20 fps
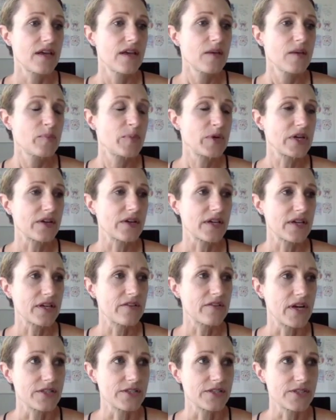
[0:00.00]
period
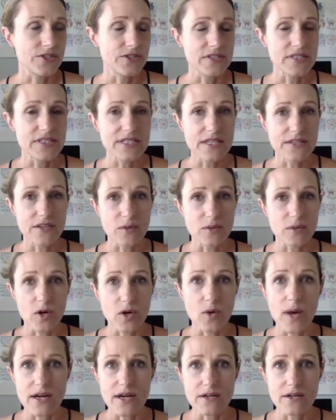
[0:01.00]
of uncertainty that
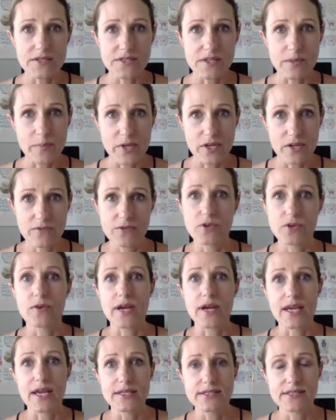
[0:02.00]
requires a bit of
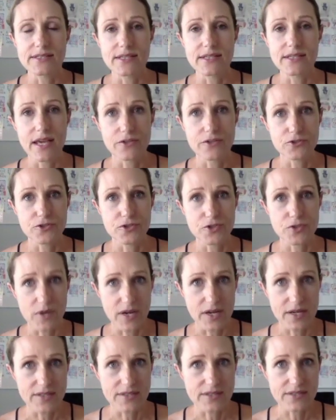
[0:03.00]
grace and
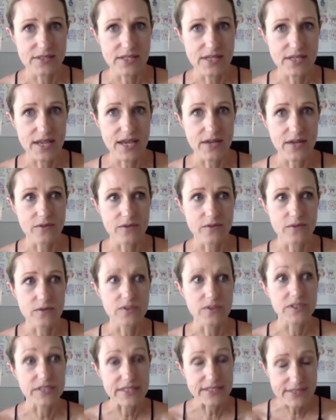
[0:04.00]
trust and
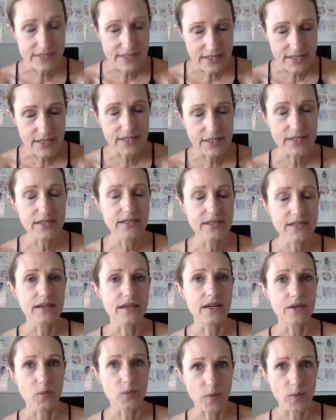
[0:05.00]
listening
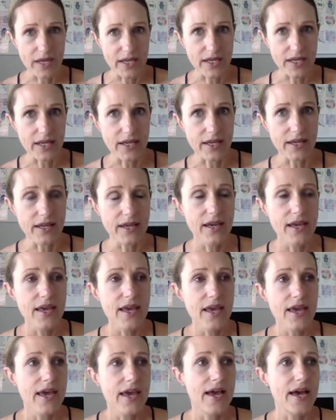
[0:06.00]
and waiting.
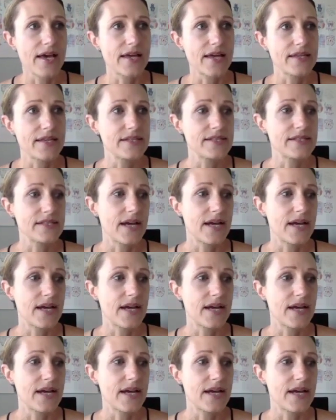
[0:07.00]
And